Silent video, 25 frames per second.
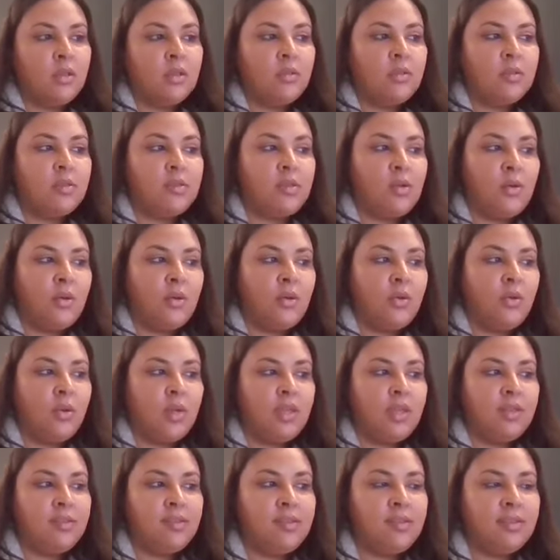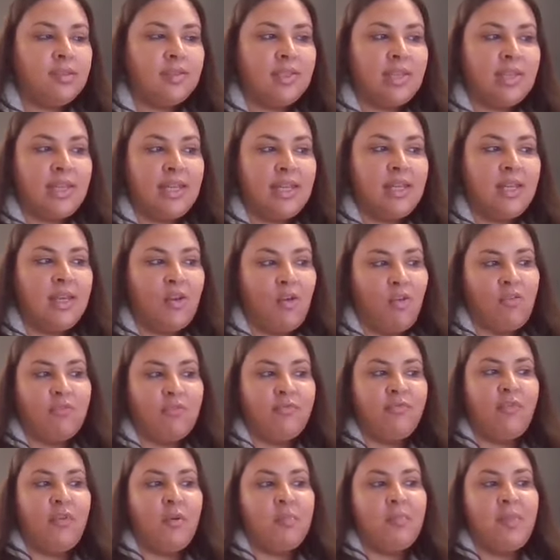So I guess leading
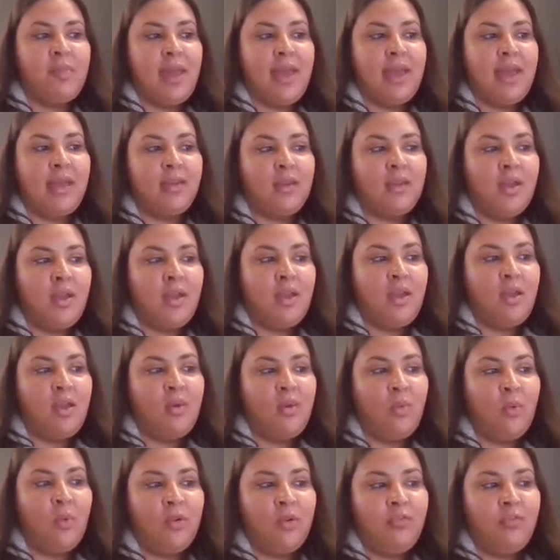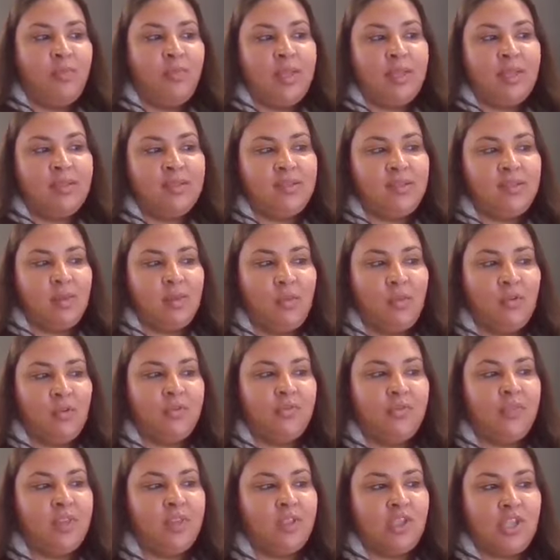on from that, what have been some
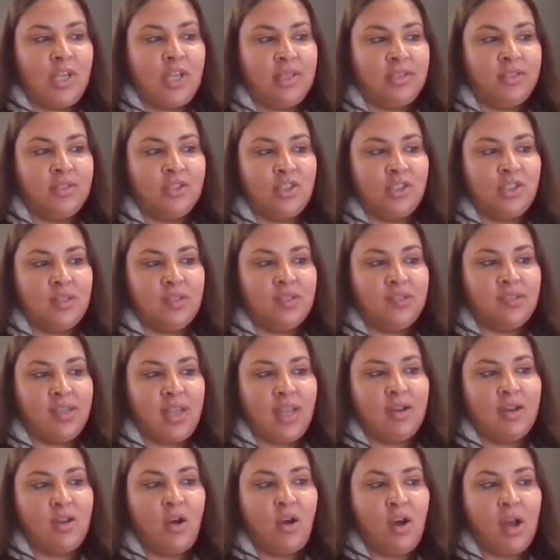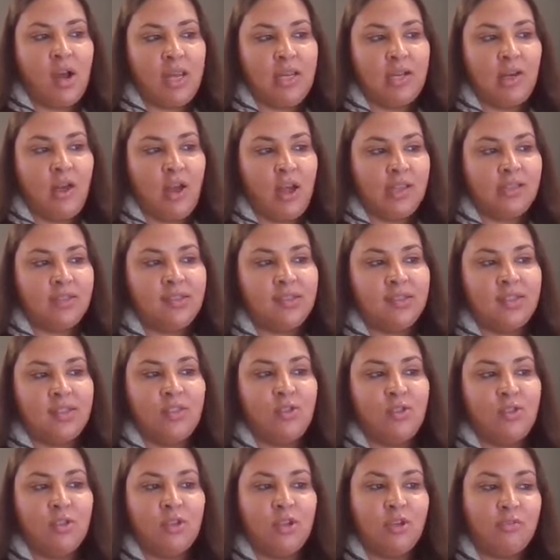of the challenges and highlights in
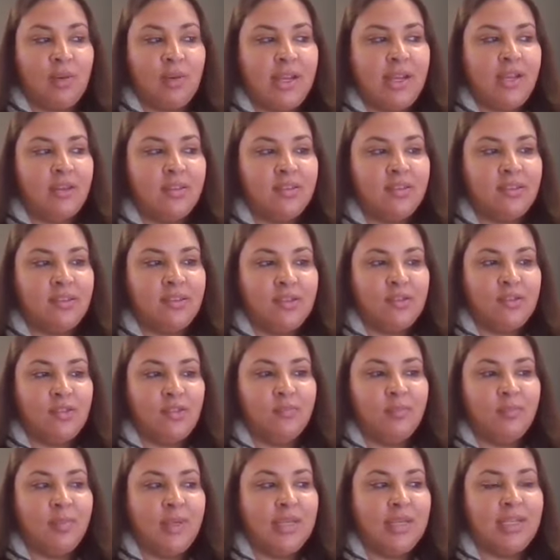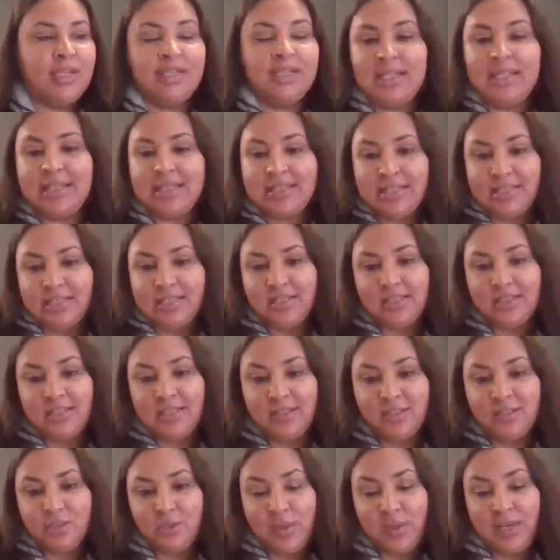your career since you've been elected
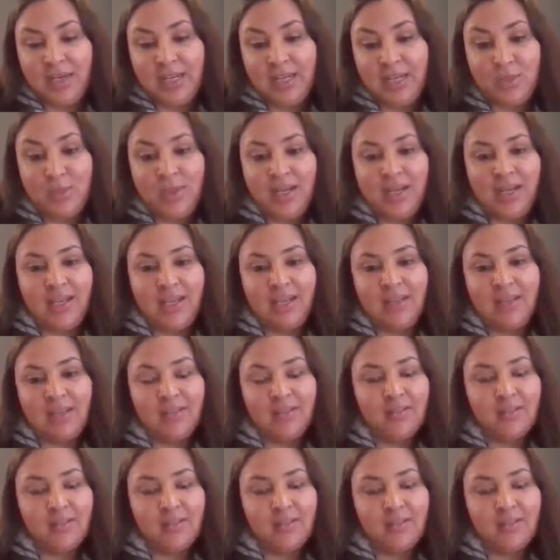in 2020?